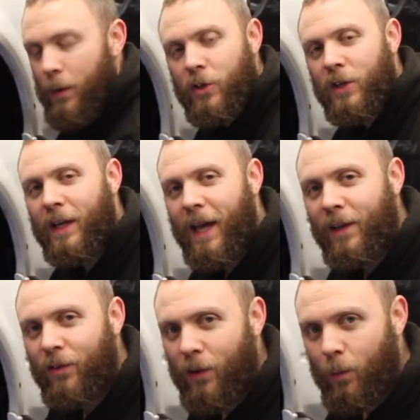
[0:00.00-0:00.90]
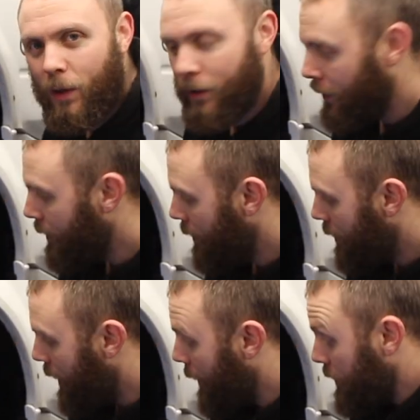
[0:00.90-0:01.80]
pushing against the wood
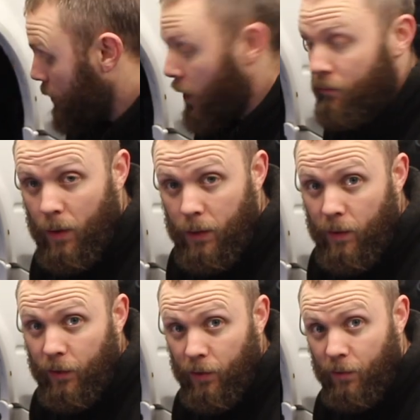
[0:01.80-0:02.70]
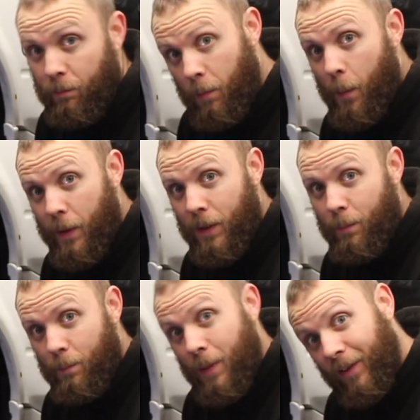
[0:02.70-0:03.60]
and then you won't run the risk of popping
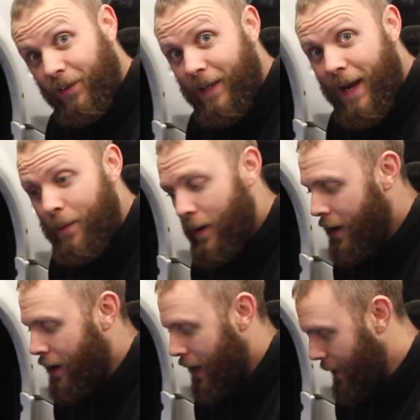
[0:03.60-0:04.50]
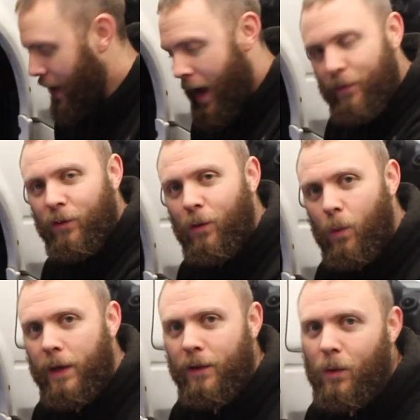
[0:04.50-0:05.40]
the piston out and then having to
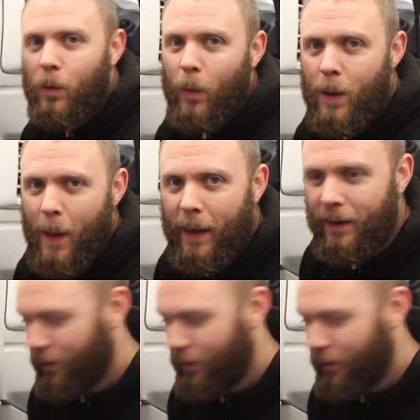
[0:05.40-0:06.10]
wind it all the way back